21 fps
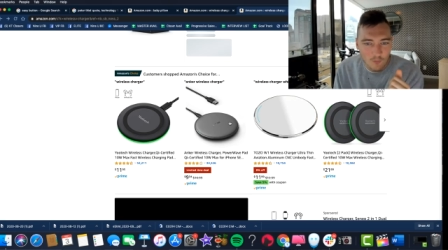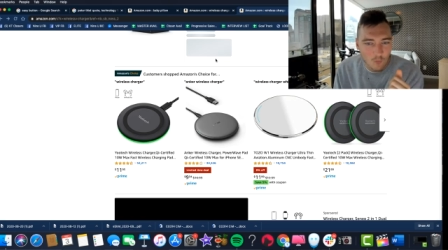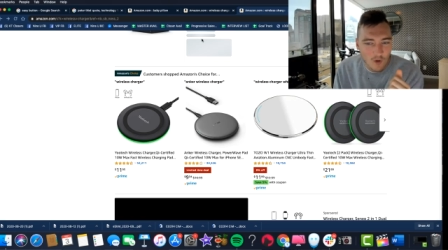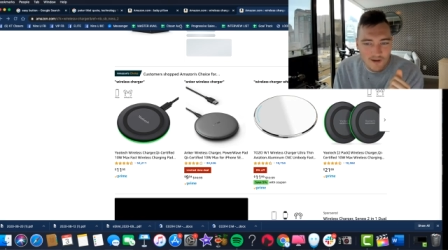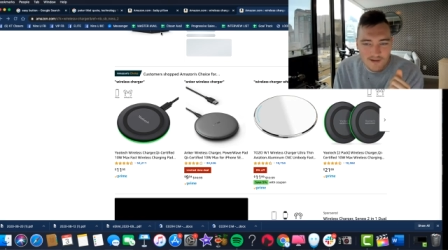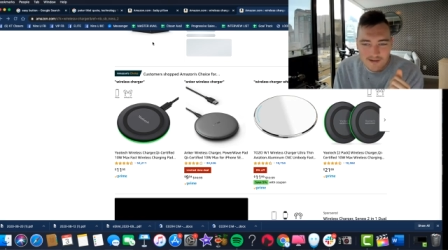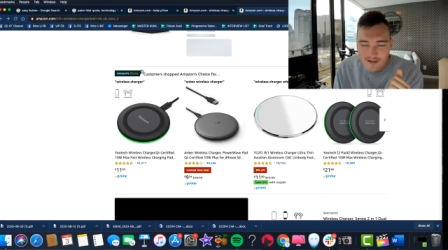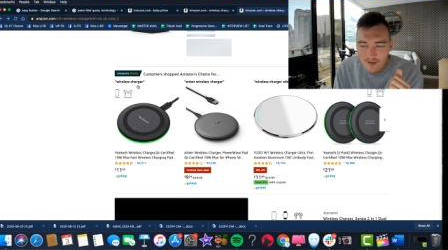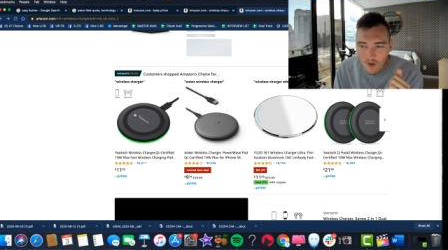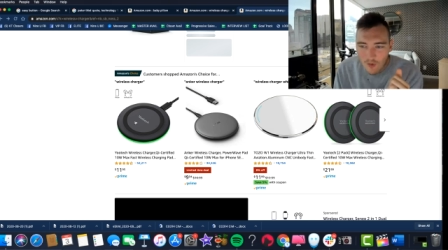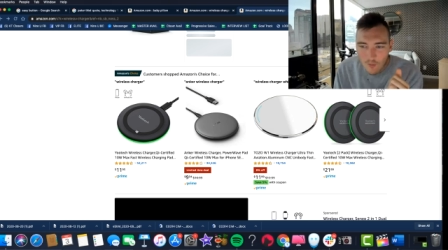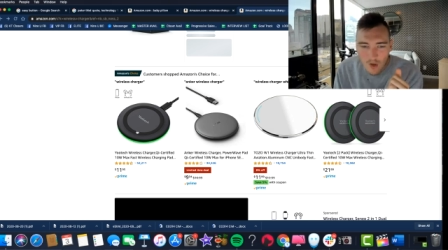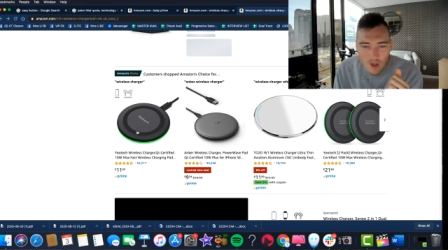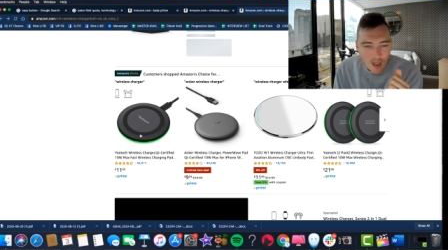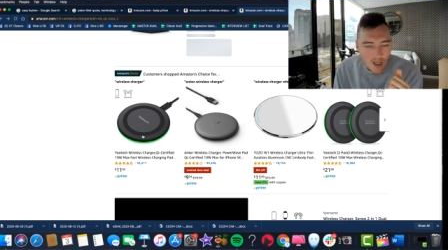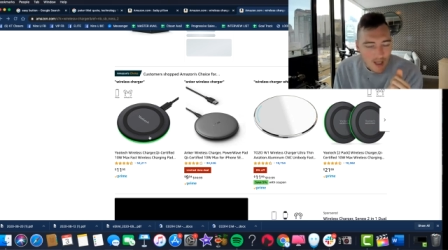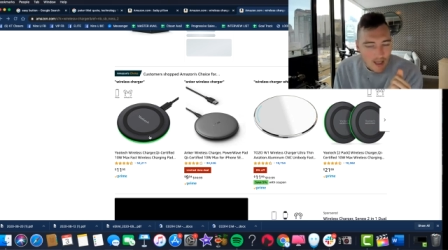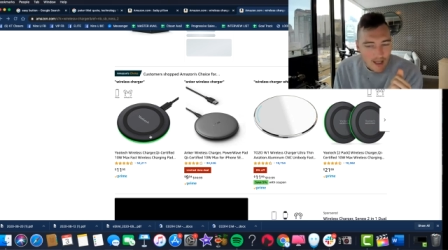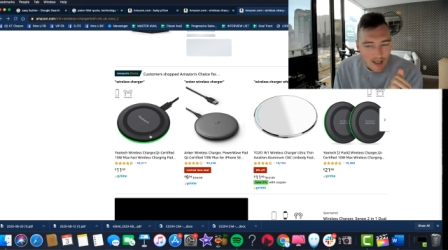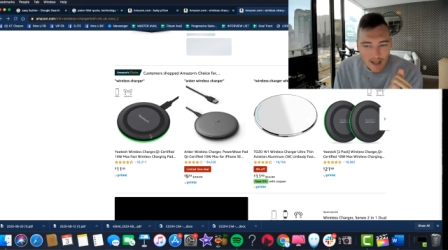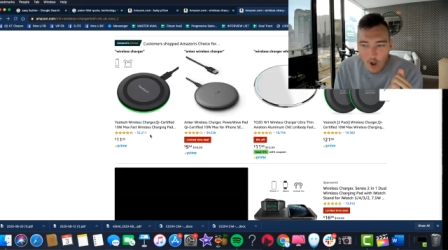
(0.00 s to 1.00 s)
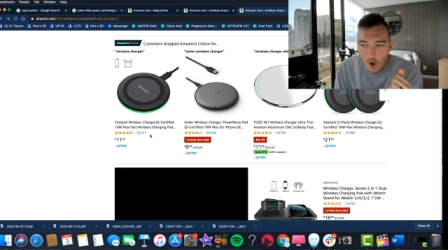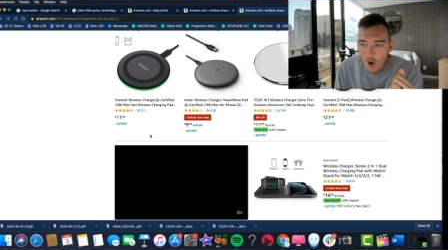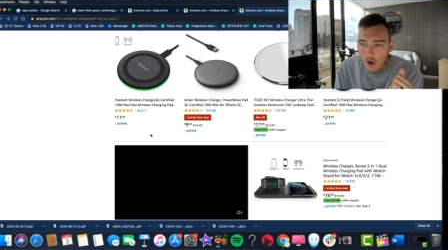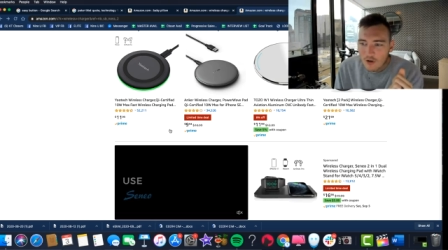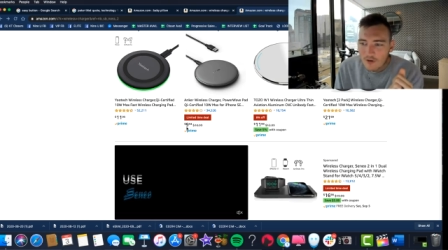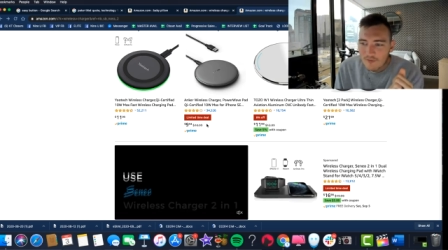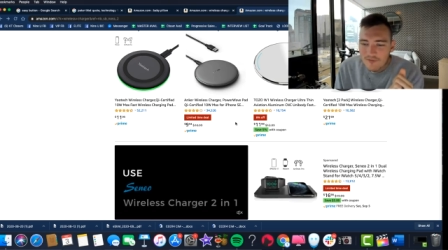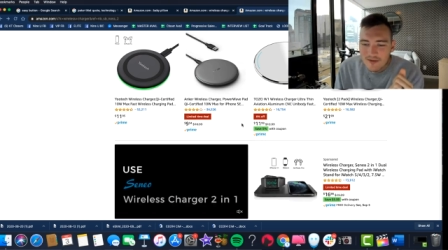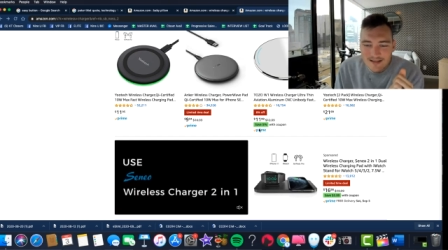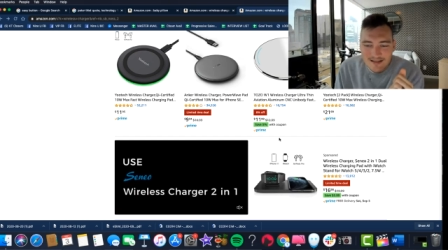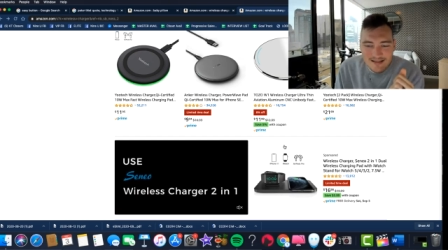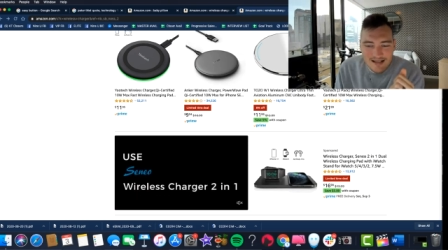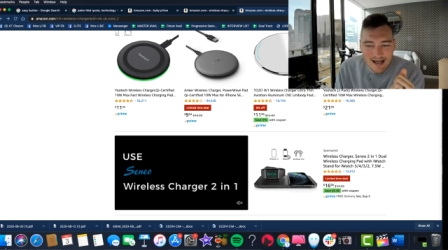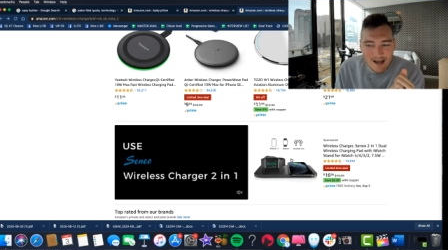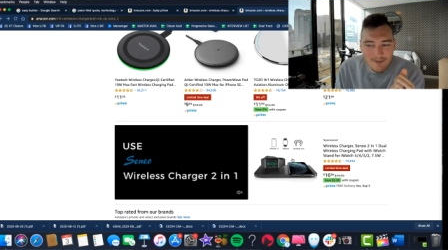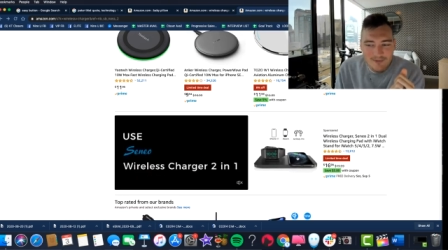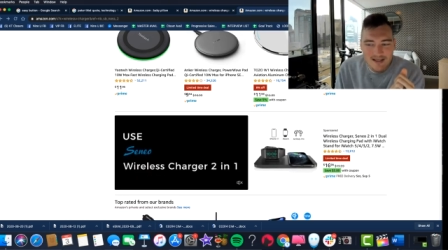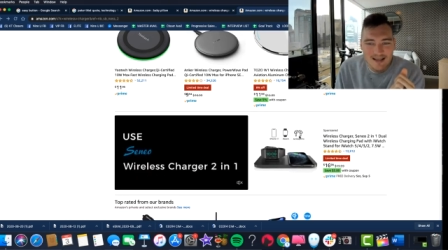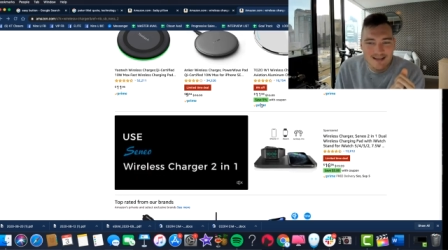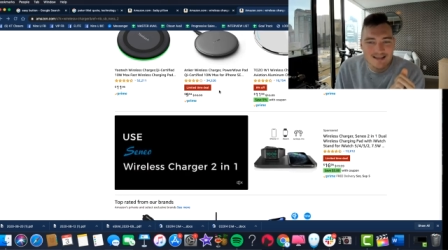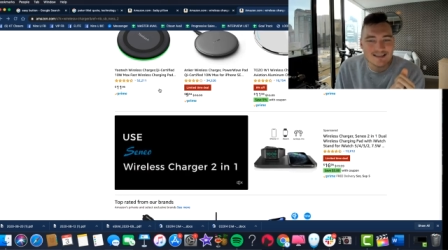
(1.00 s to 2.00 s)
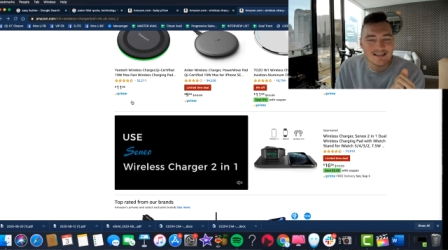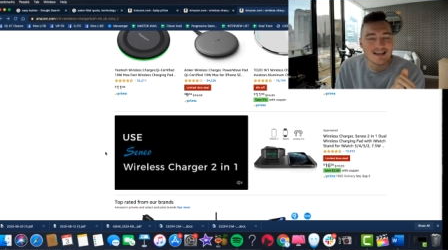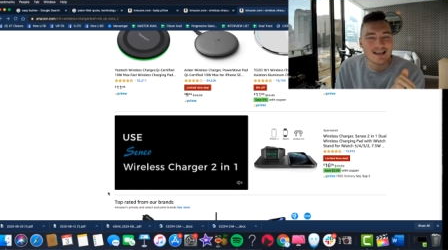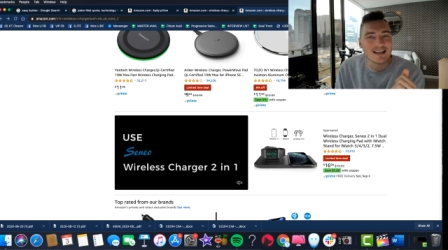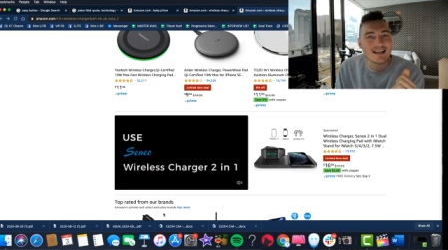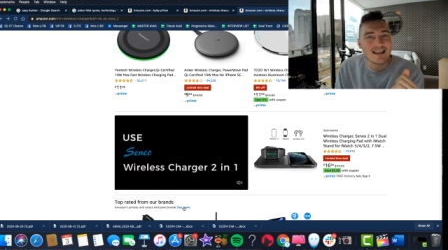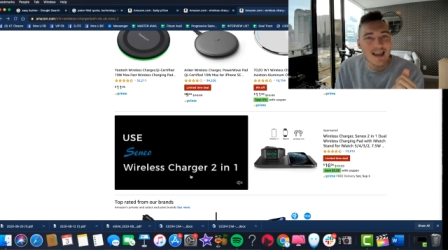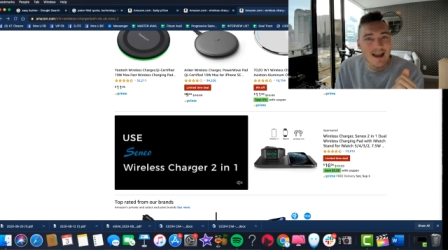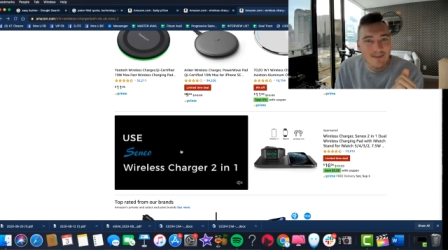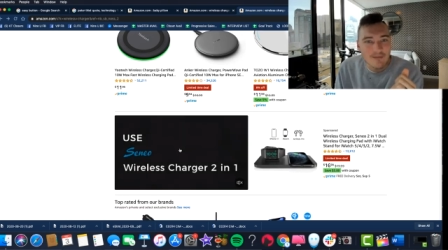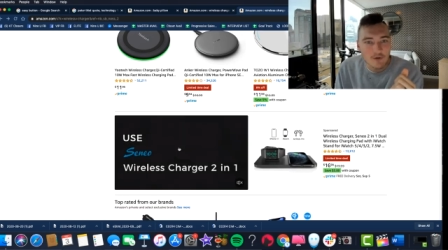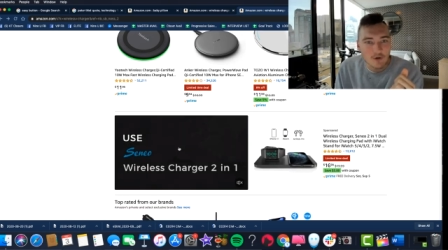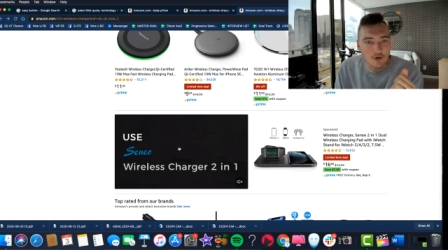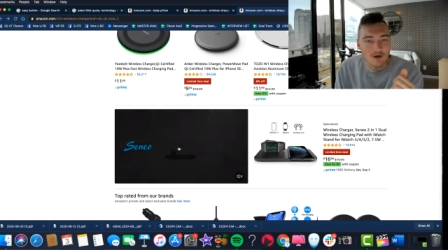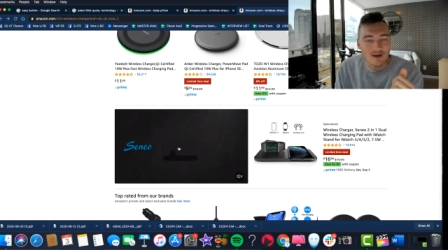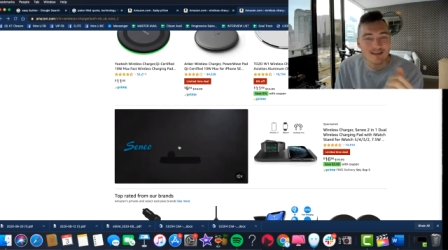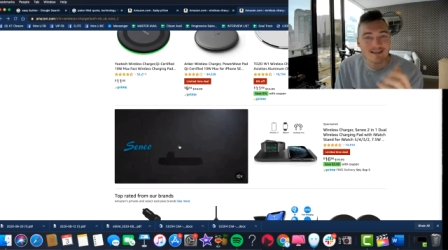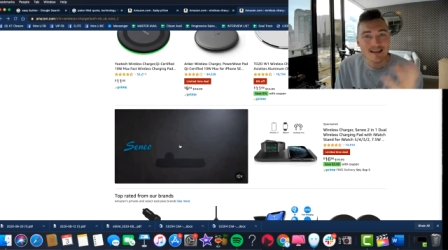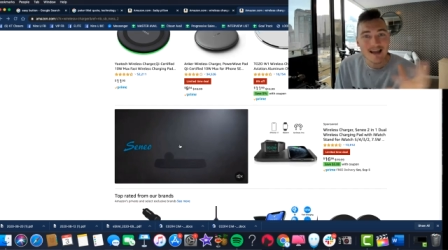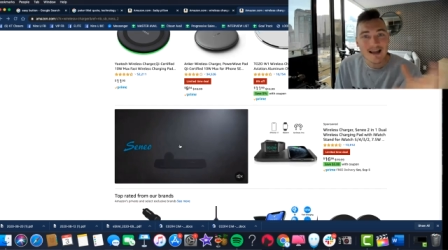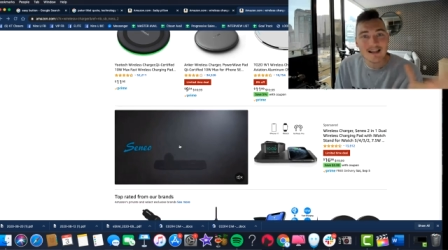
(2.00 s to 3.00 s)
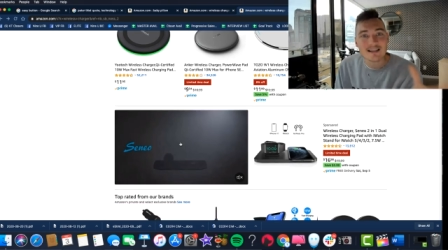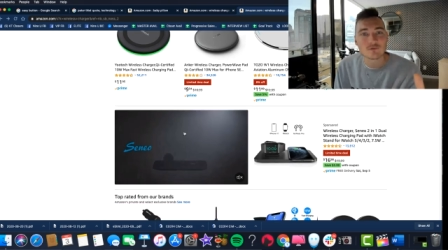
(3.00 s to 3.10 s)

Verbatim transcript: What do all of these top ten together, because that's